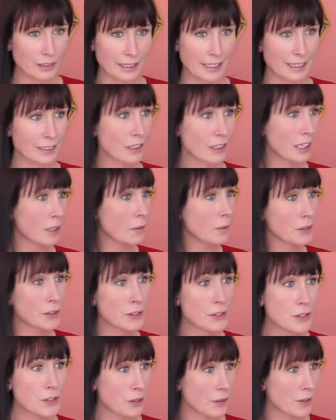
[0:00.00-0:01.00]
And like what you
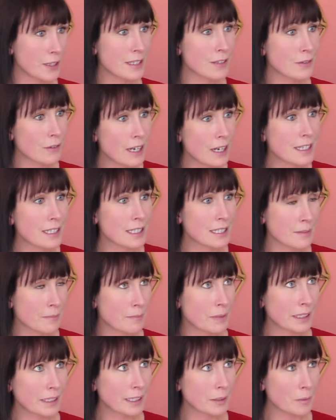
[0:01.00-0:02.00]
do, it's
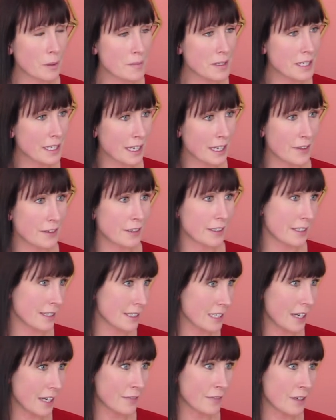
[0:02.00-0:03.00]
bringing women together in a
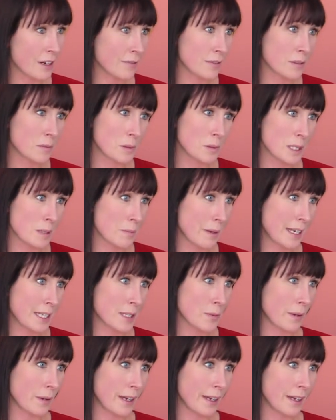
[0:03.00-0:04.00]
safe, comfortable space
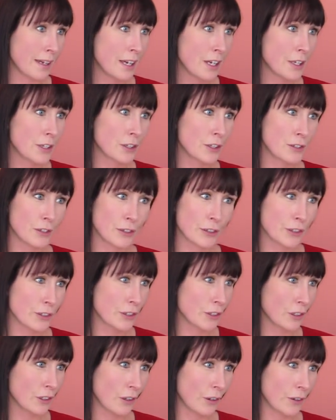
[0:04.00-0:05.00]
where you're not
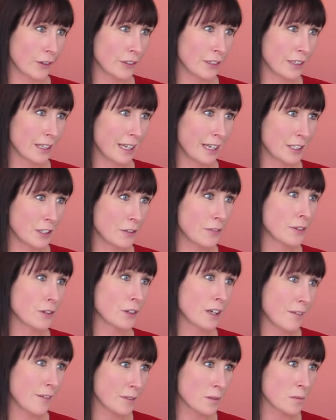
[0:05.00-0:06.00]
alone, and you feel
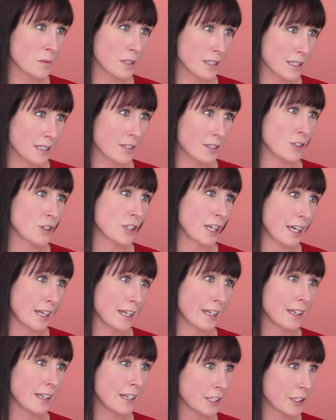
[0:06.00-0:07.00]
comfortable to share
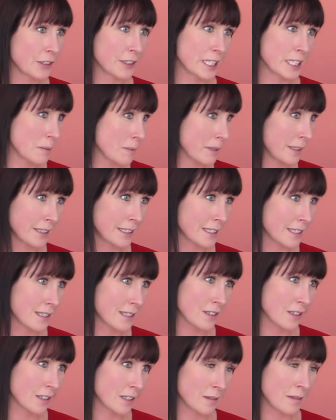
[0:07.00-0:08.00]
your experiences
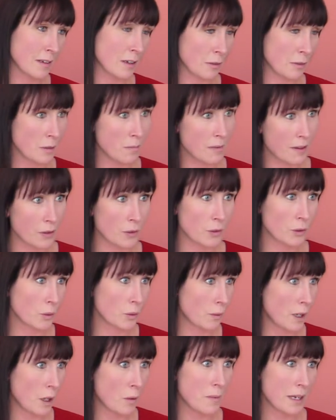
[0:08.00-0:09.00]
on the motherhood or
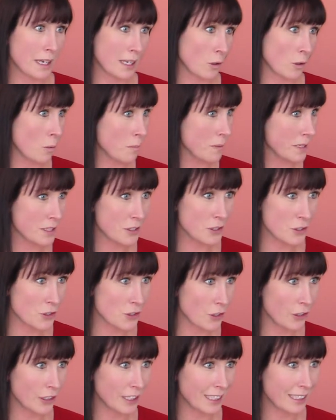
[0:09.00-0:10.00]
wellbeing or business
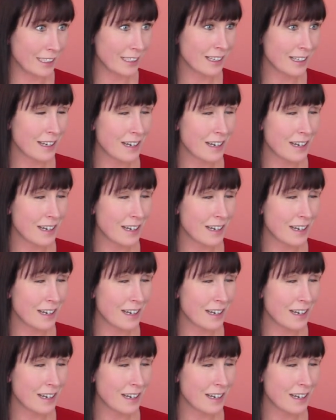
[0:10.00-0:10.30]
journey.